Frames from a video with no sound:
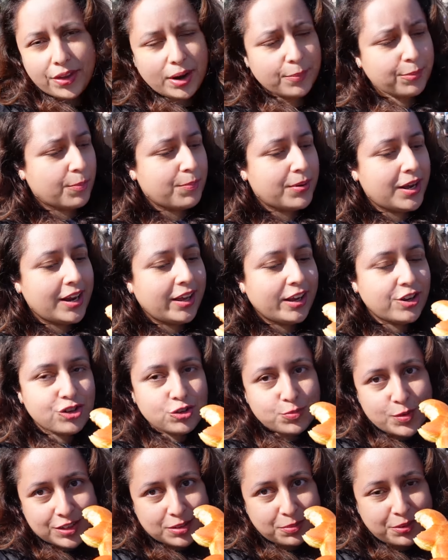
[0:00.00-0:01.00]
that I'm complaining it
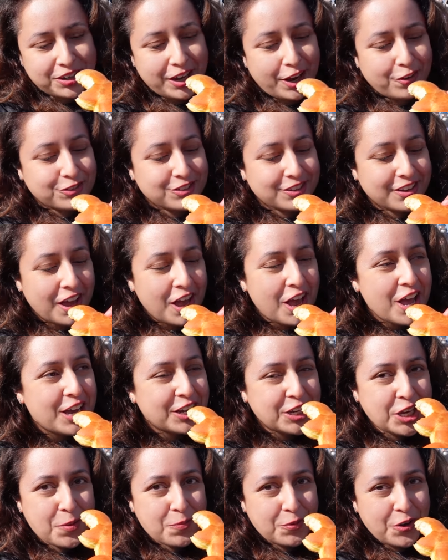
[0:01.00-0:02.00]
just means I'm going to have to
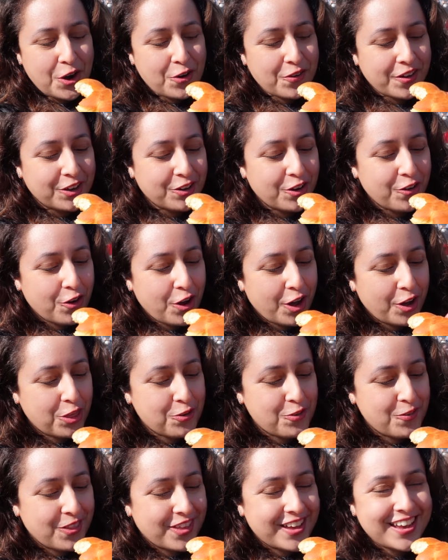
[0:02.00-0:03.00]
keep going through